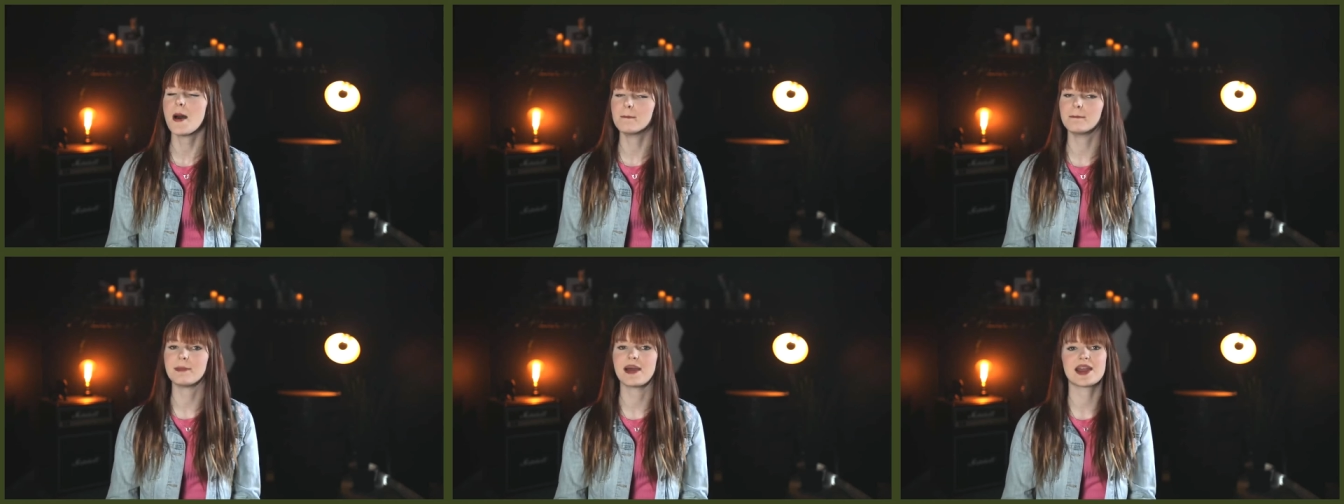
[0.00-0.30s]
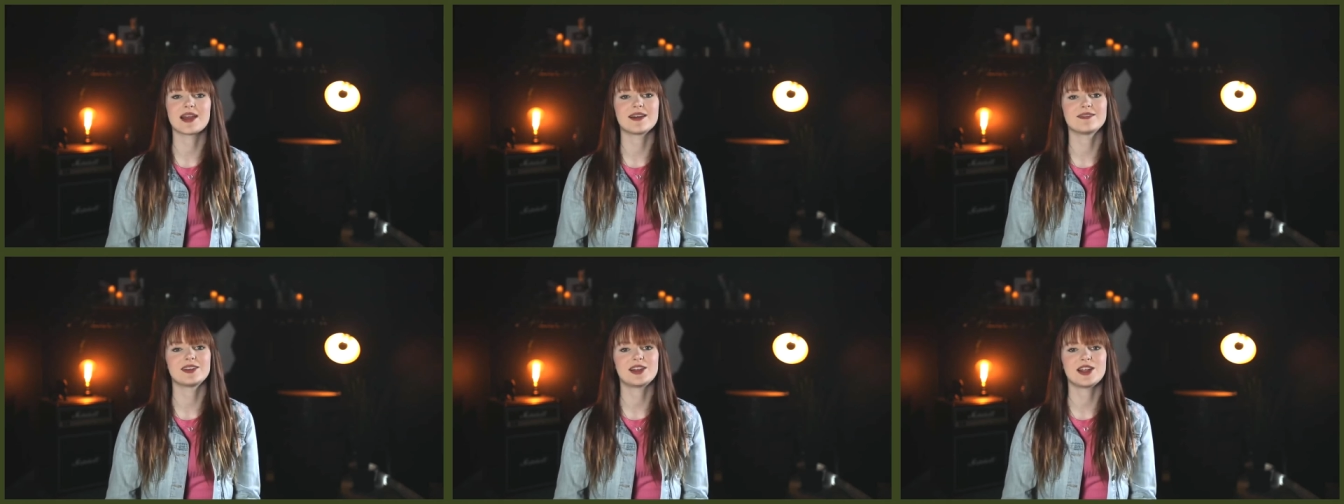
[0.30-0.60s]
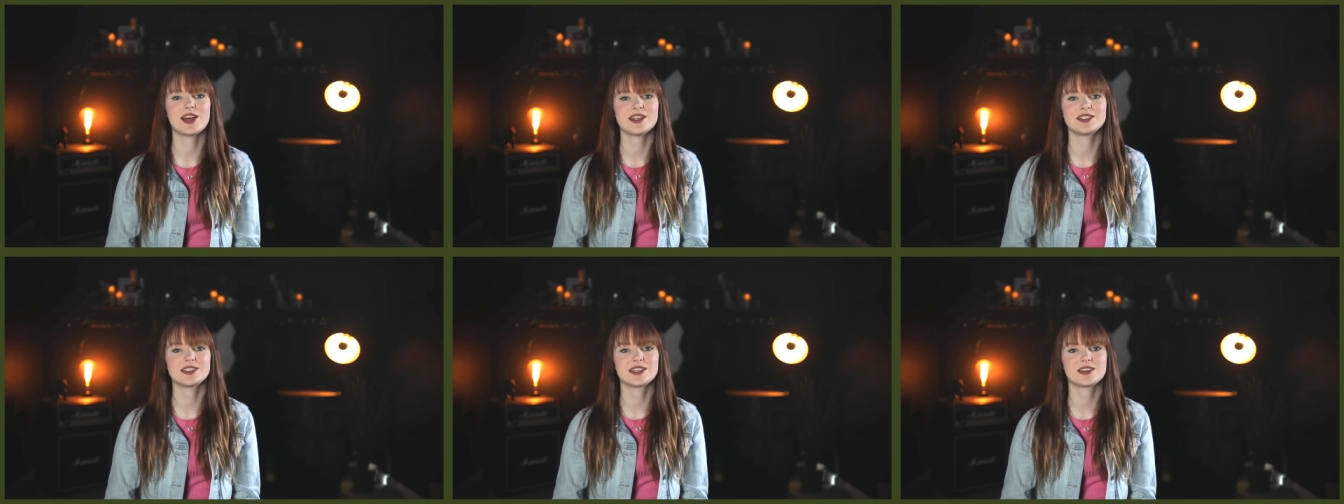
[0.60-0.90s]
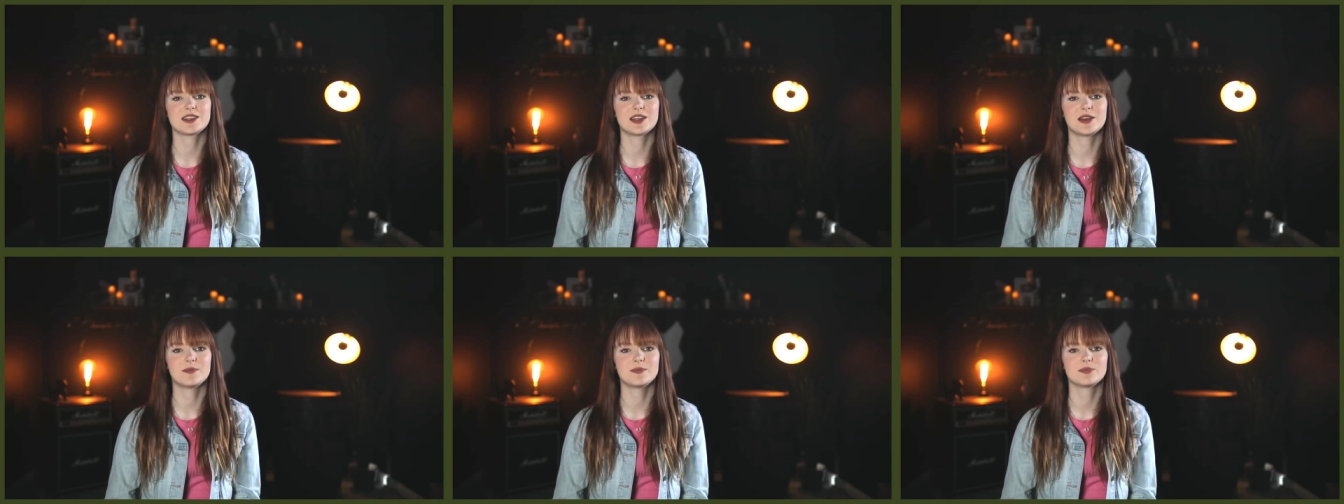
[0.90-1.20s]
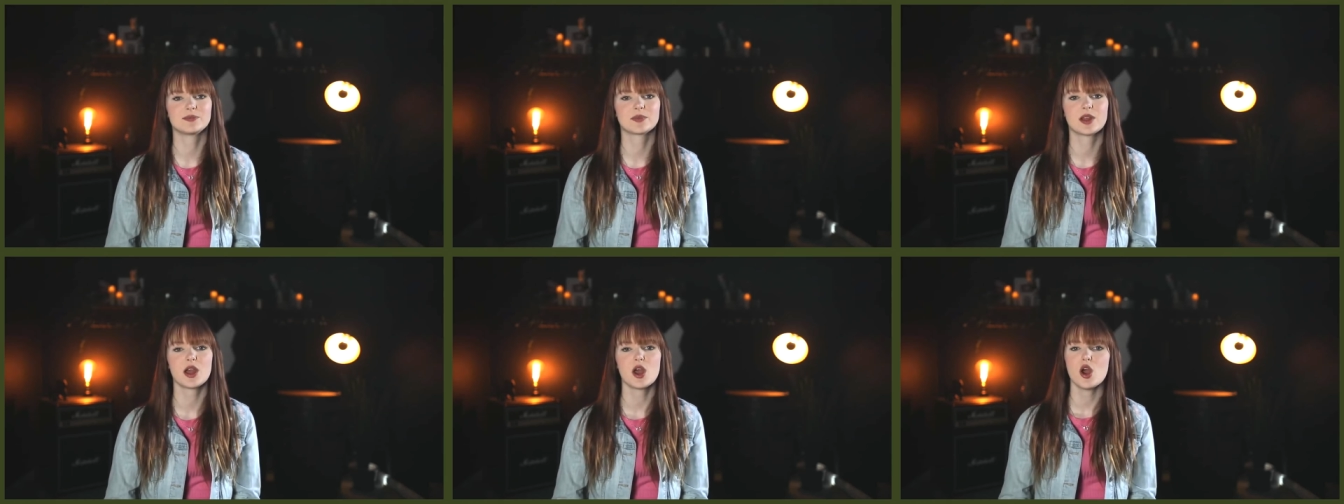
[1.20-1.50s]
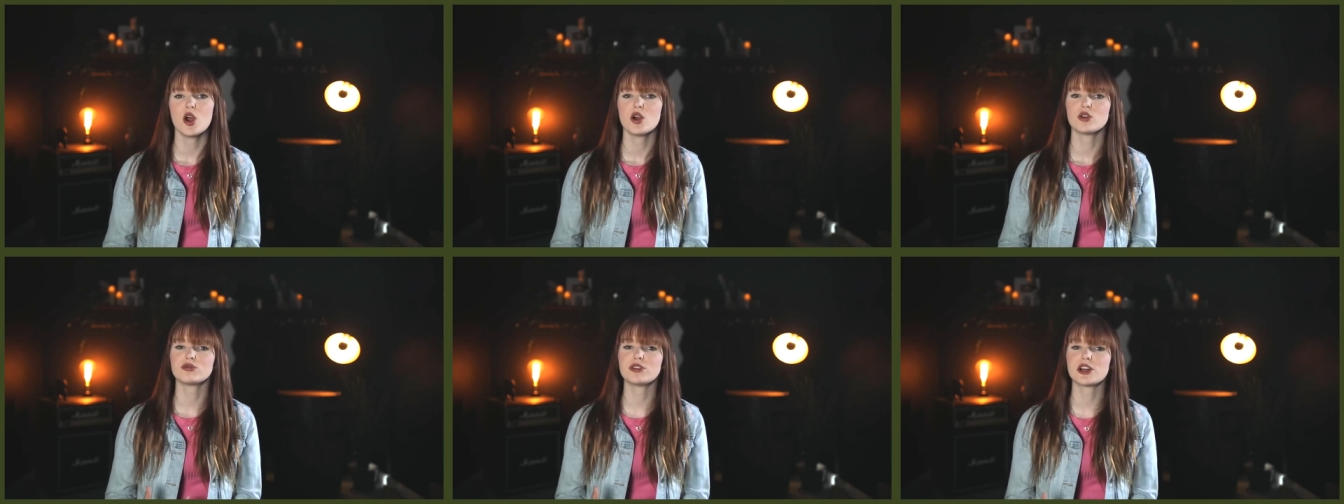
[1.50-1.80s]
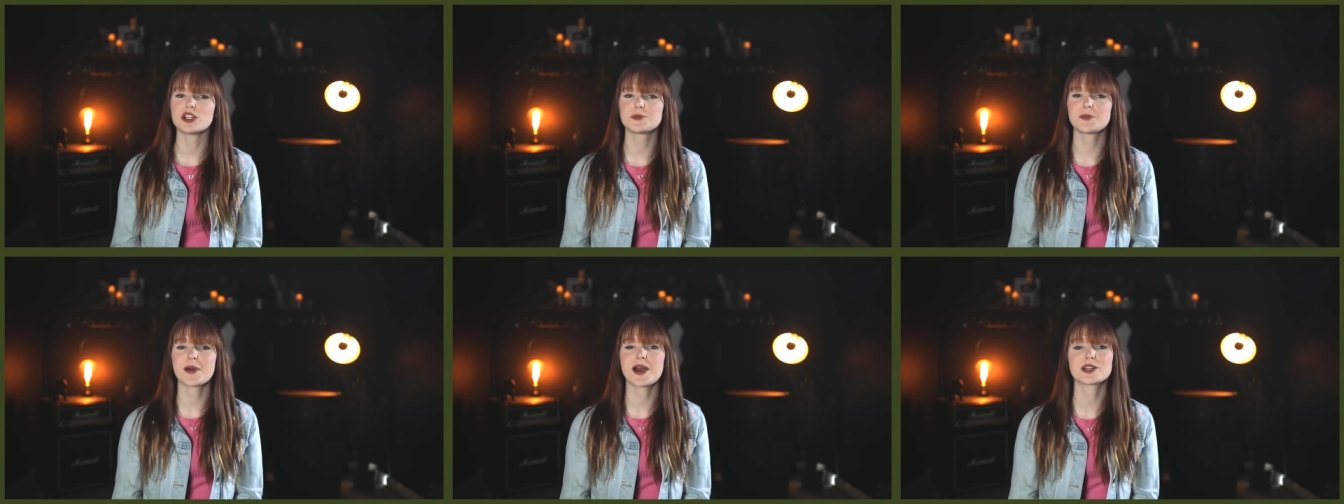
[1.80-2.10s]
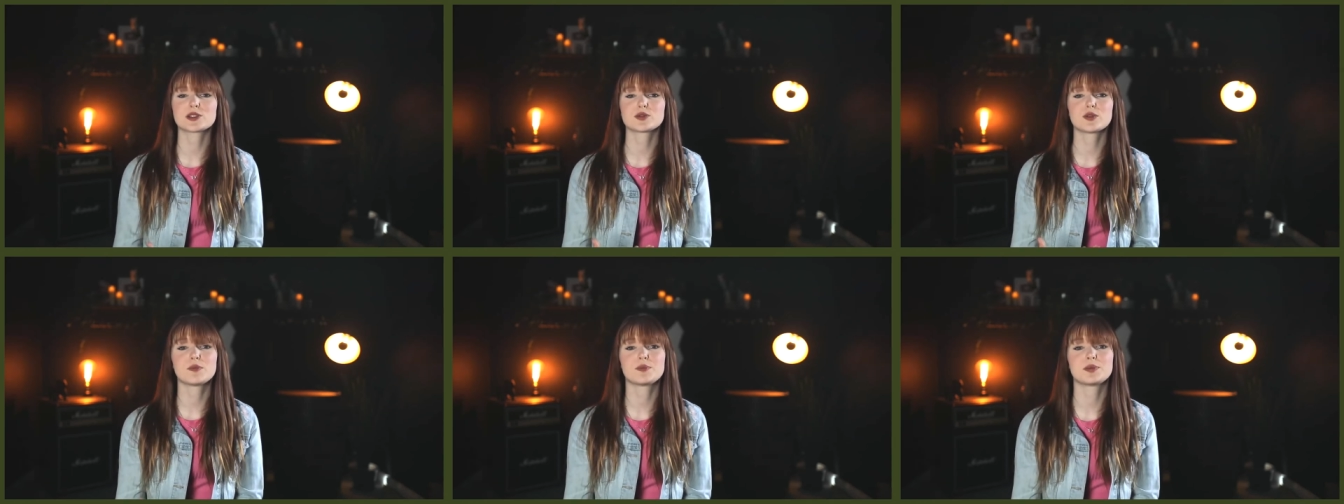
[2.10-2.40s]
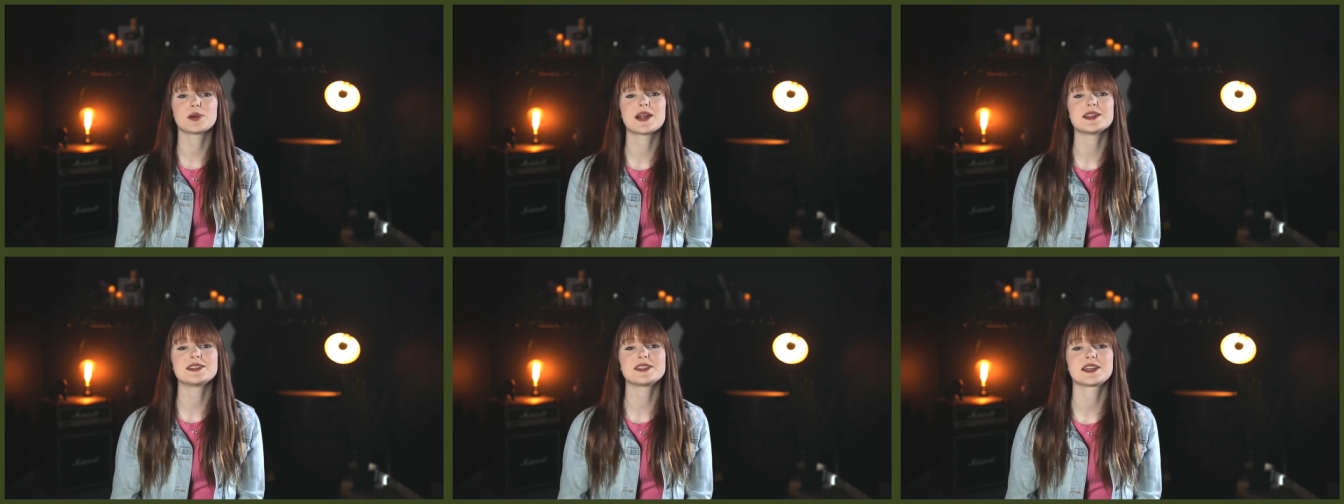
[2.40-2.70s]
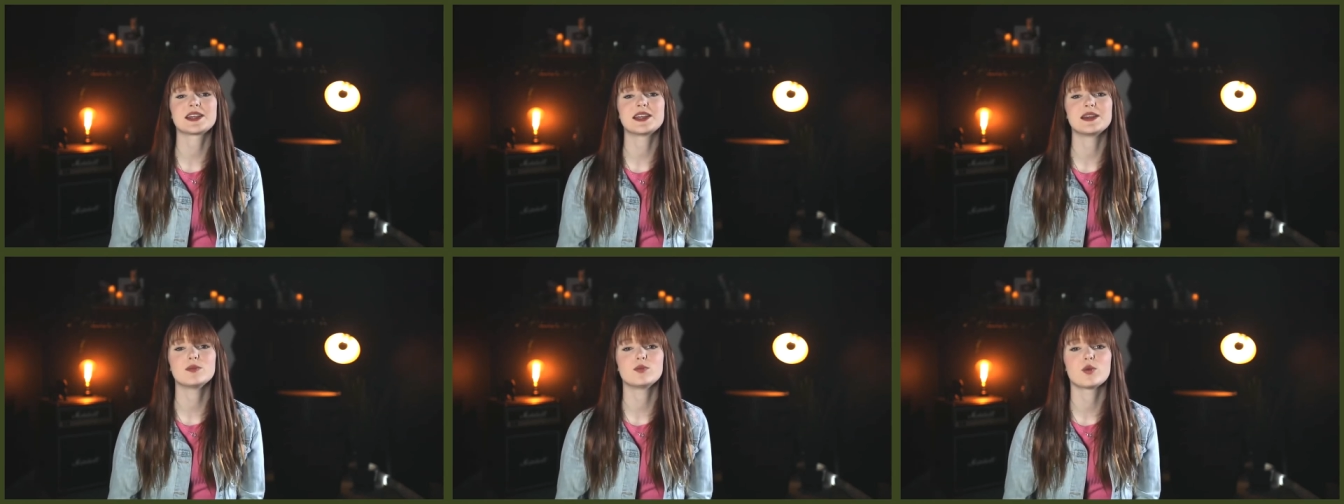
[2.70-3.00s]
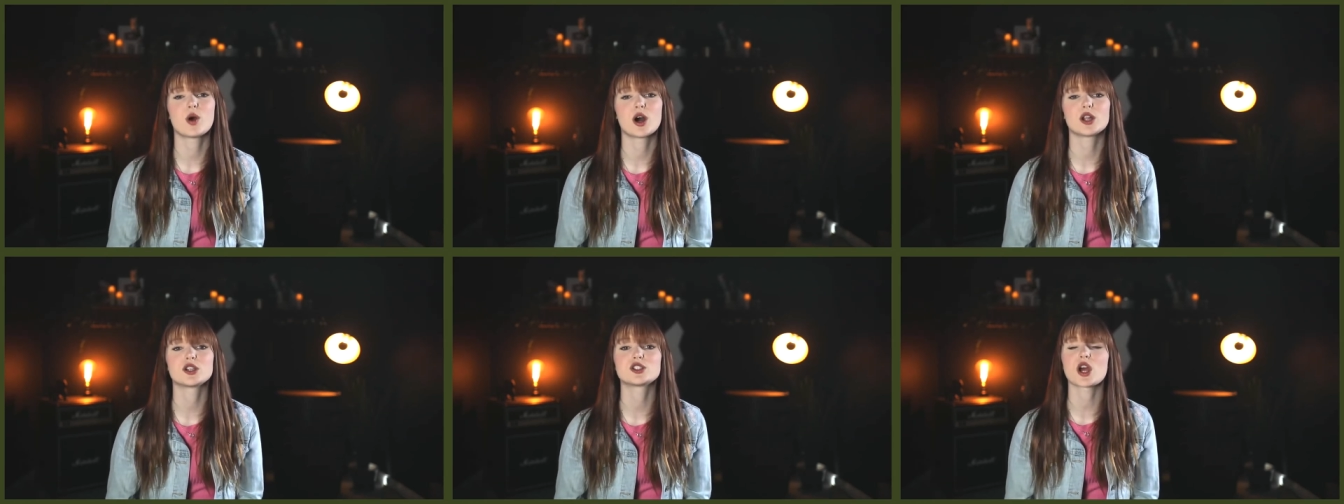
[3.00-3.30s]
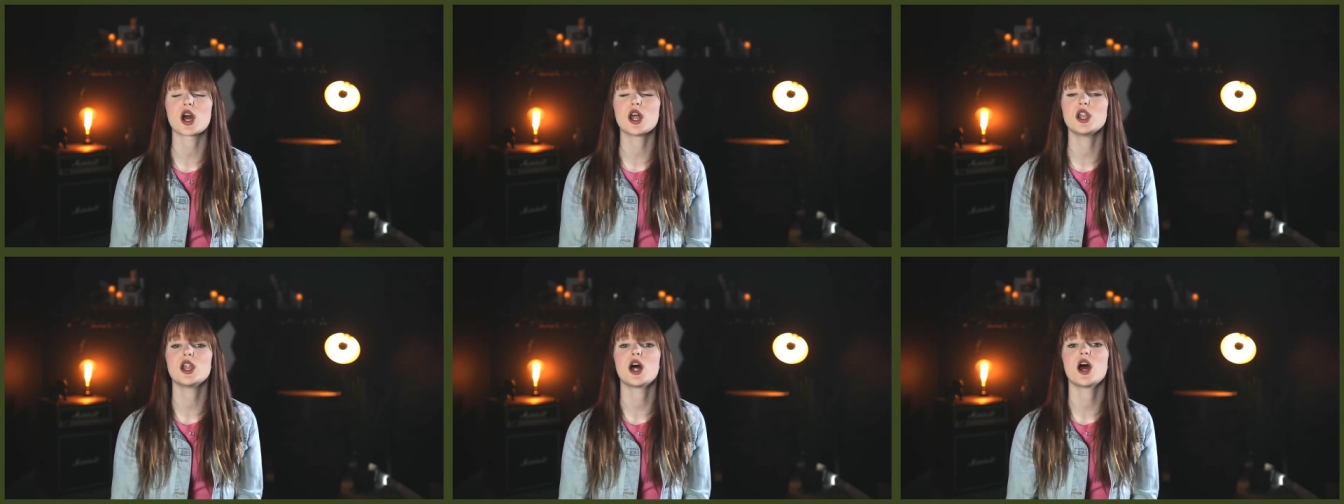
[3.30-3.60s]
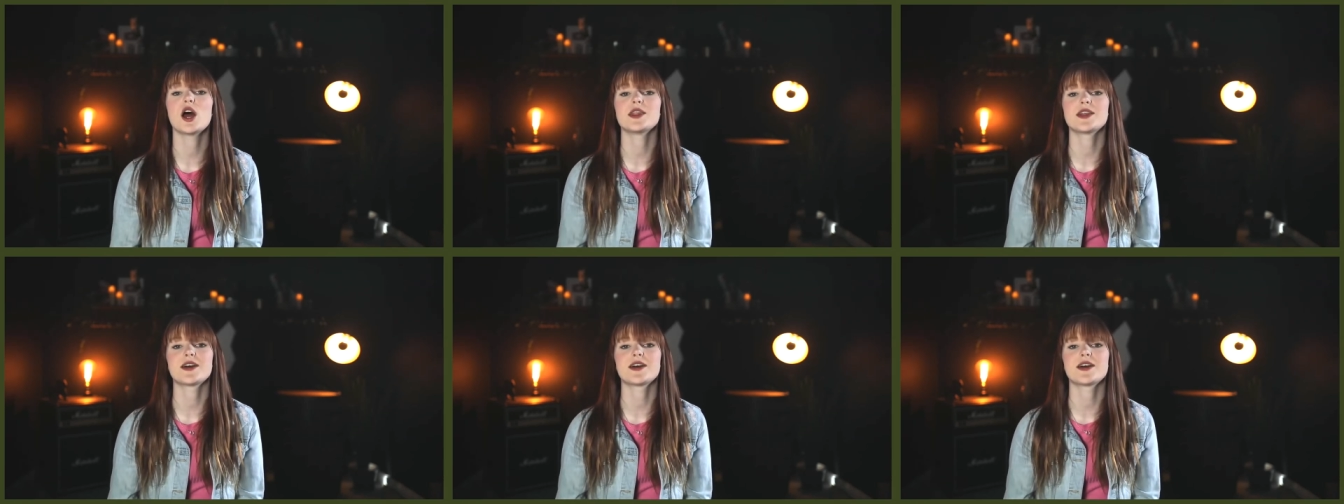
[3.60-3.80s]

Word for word: may have alerted them. Ridgebacks were bred to keep watch, alert